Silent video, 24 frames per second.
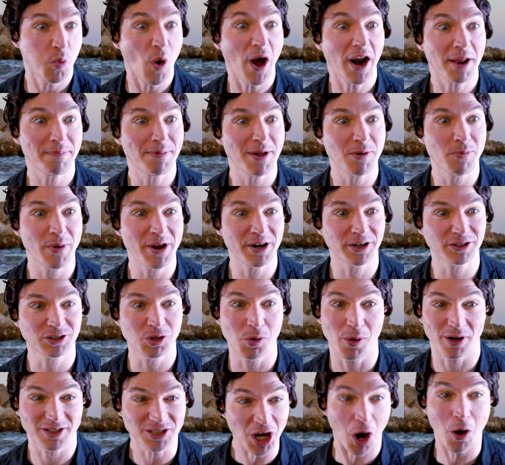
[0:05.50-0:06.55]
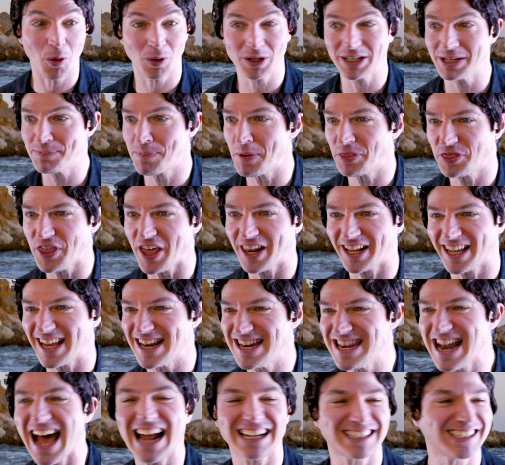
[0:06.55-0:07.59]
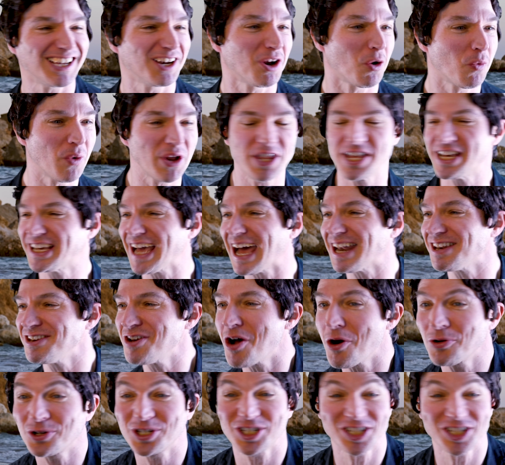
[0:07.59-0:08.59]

wannabe winners who are totally pathetic and not gonna win. You got no